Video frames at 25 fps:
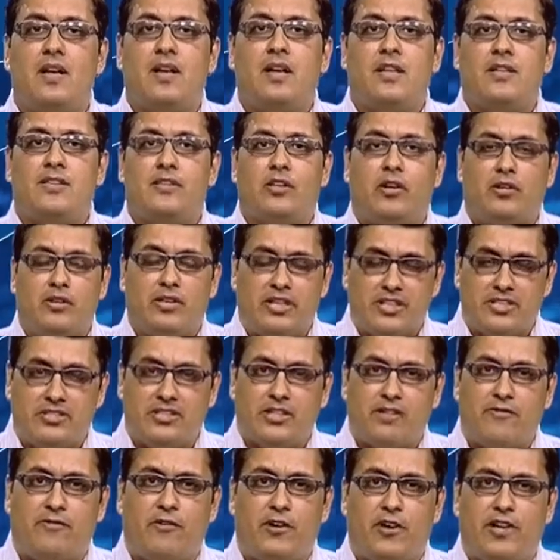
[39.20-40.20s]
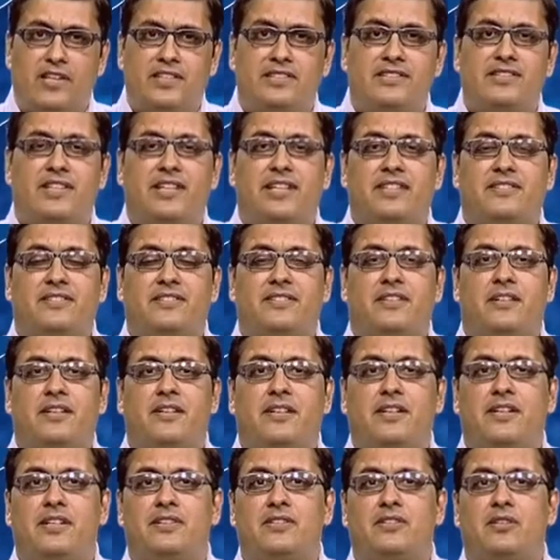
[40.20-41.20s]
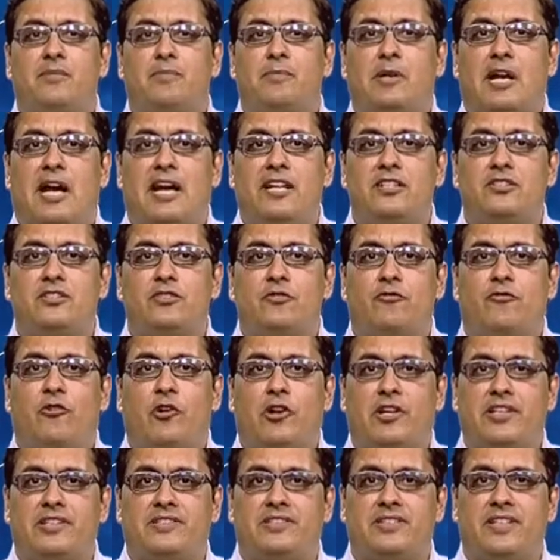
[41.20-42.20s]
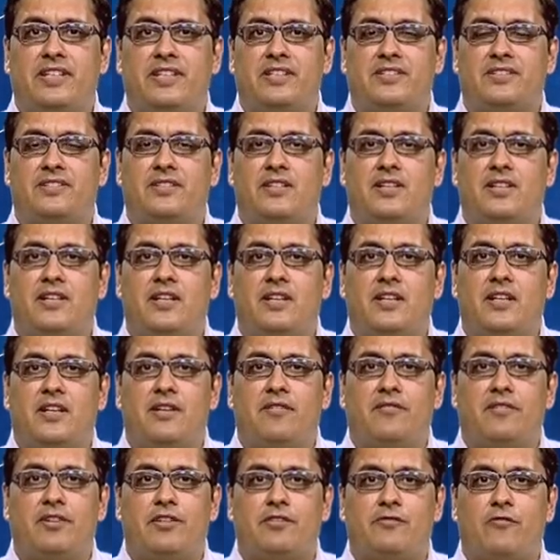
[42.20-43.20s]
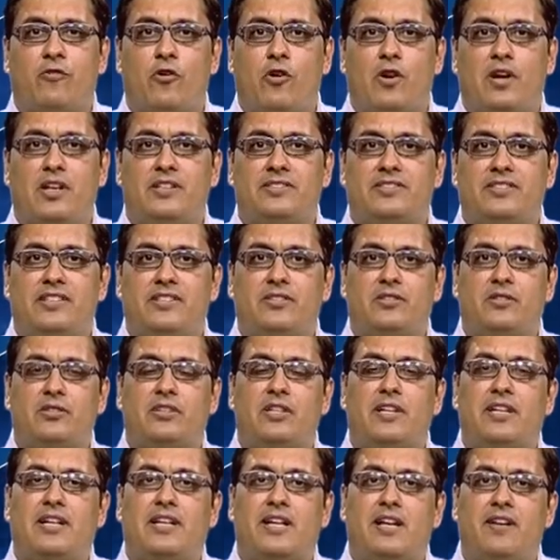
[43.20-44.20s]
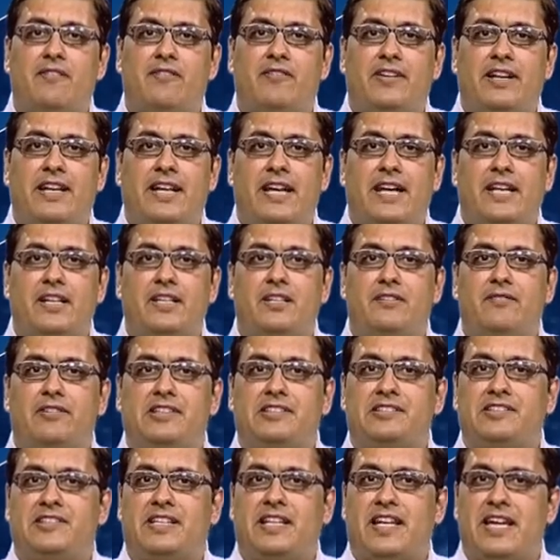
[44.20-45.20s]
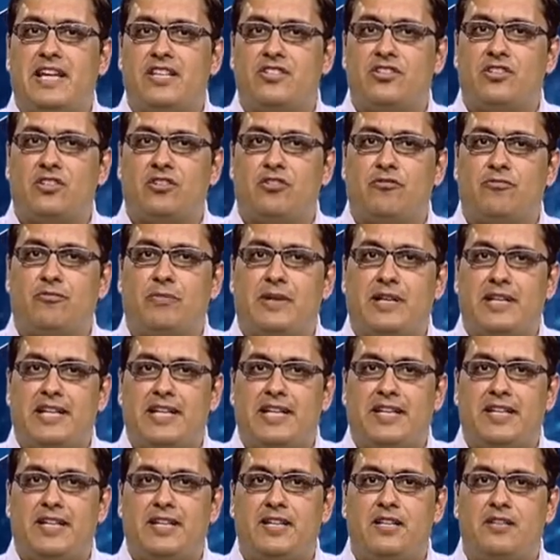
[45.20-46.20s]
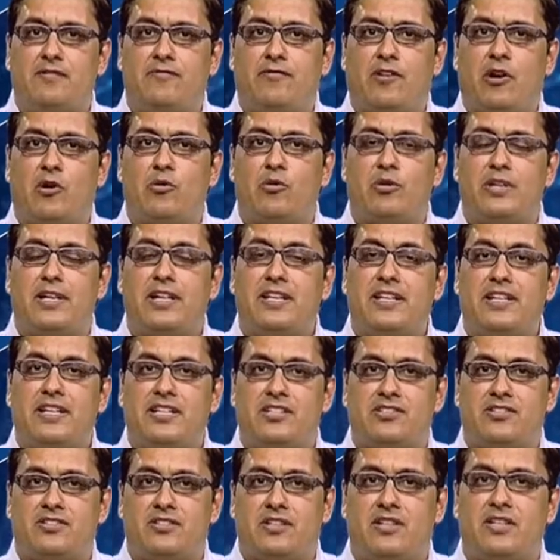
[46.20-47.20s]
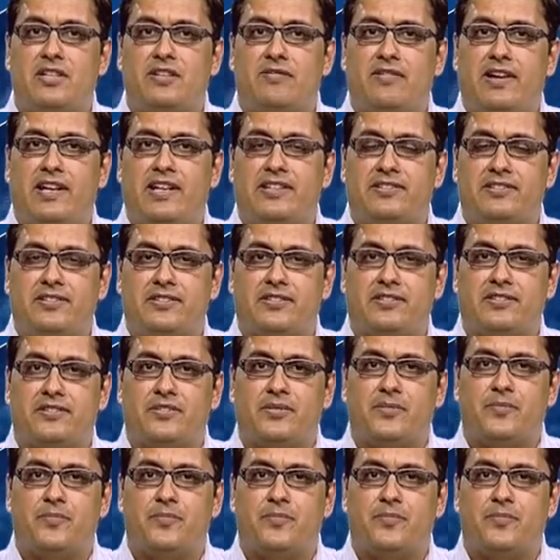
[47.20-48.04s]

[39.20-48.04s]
Now, digital forensics is a branch of forensics which focuses on the recovery and investigation of material found in digital devices,